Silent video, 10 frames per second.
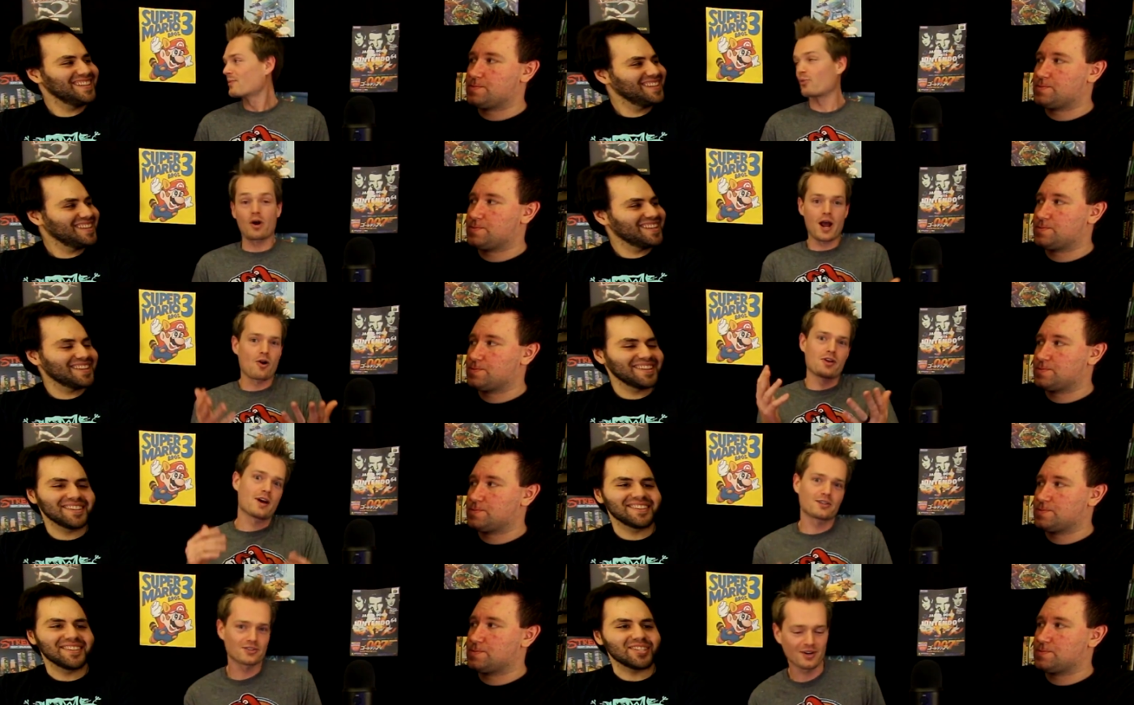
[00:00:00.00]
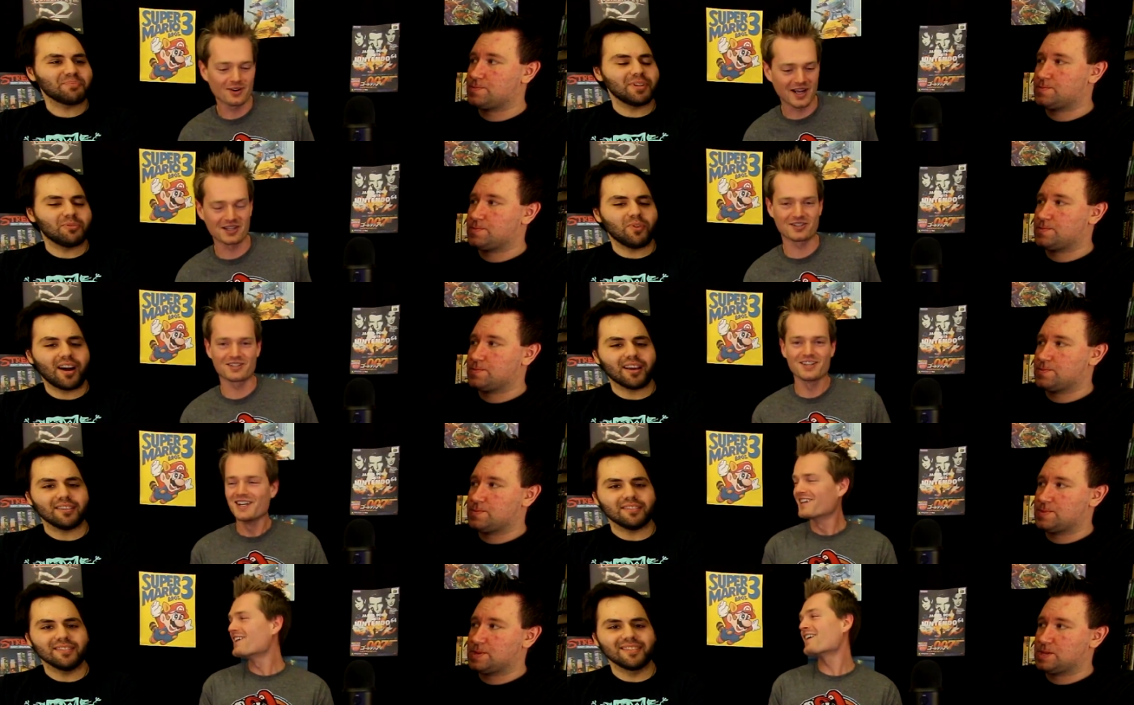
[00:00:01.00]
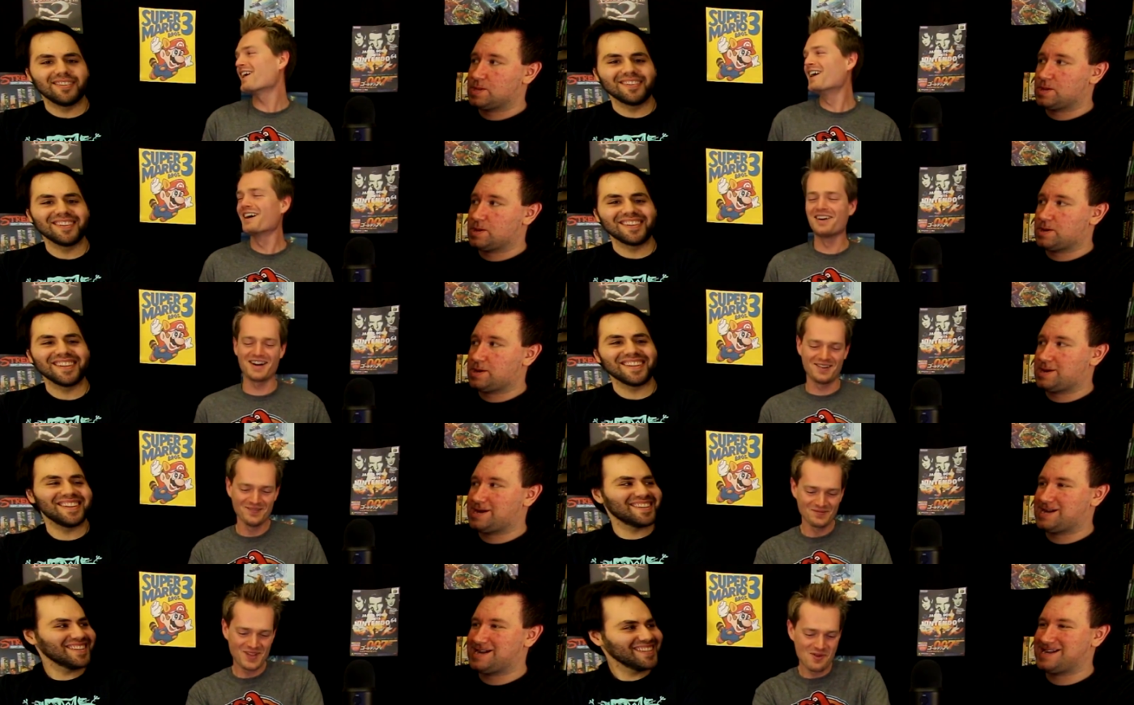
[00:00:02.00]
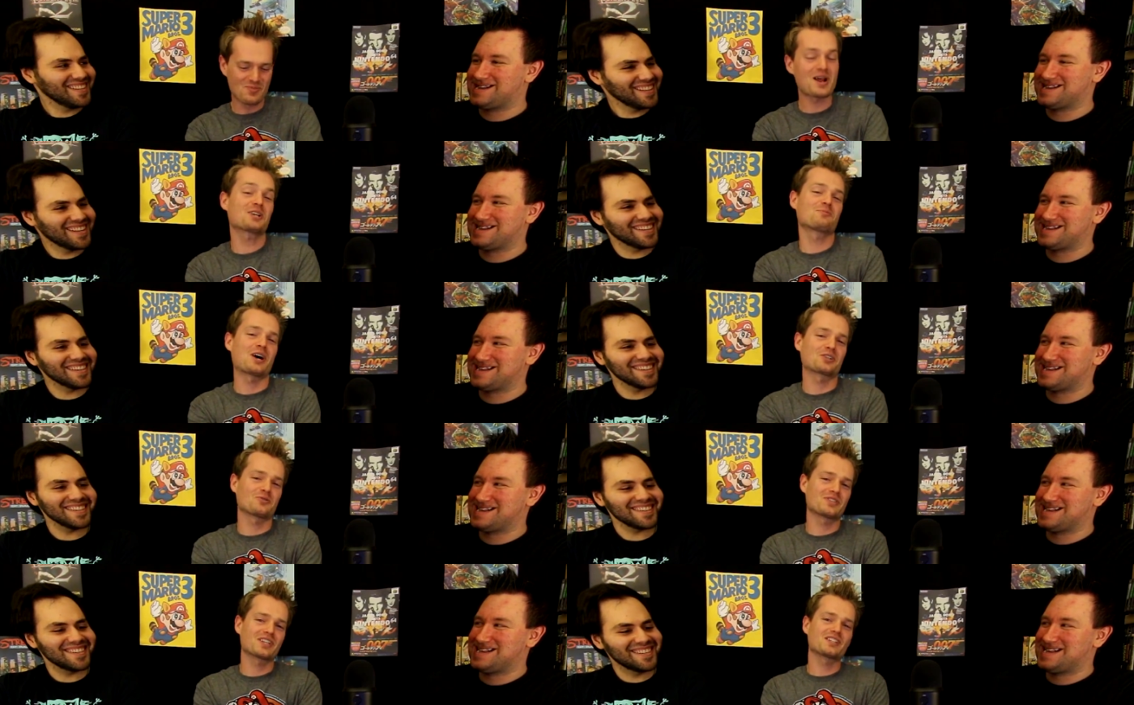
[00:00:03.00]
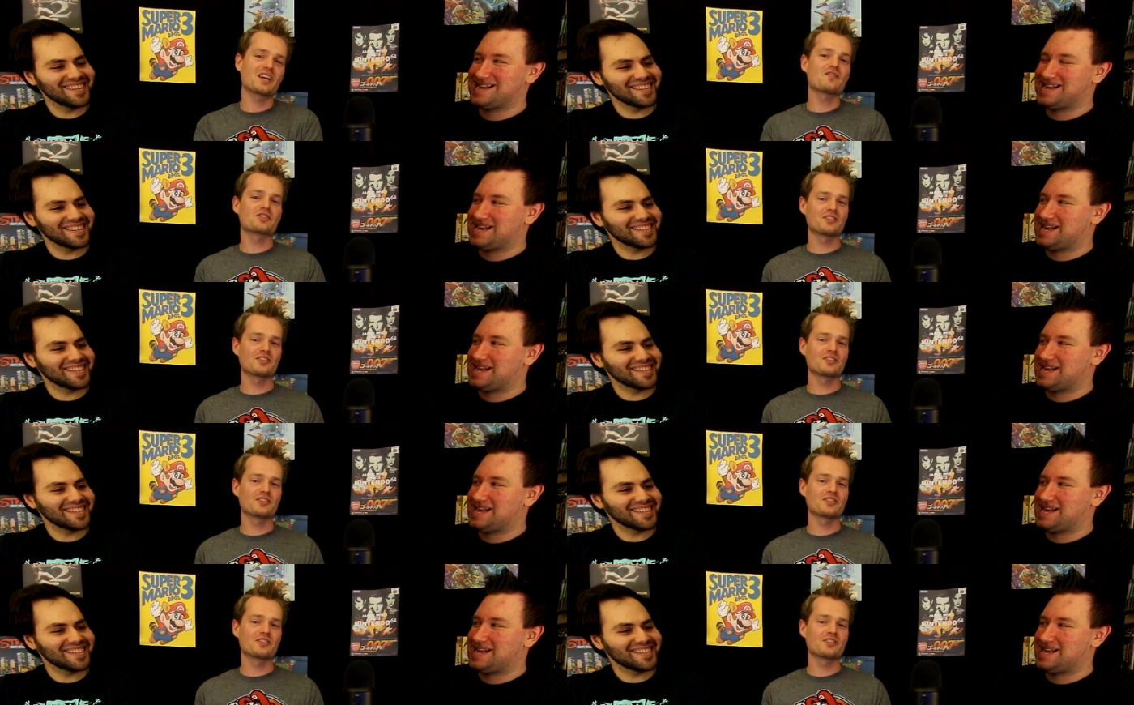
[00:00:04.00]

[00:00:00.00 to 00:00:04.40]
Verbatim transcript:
Speaker 1: brought out yet, so it's been a while. But Xbox 360, ever